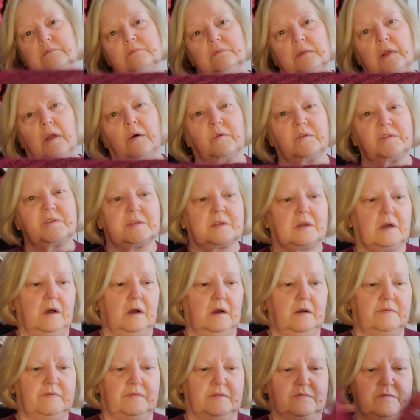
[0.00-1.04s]
long
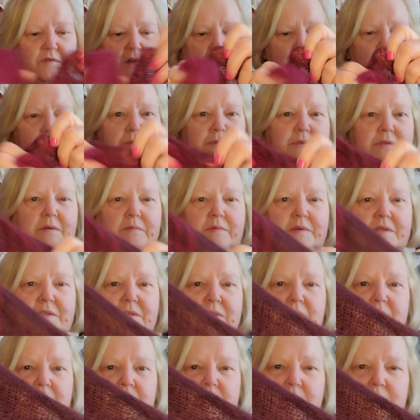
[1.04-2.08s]
scarf or wrap. So we
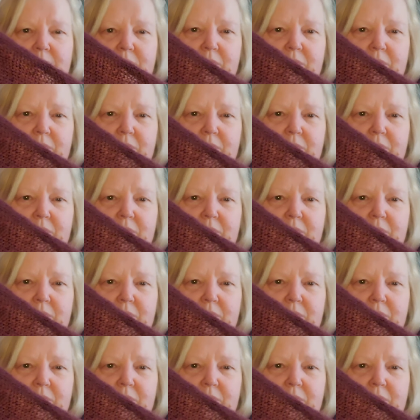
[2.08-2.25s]
started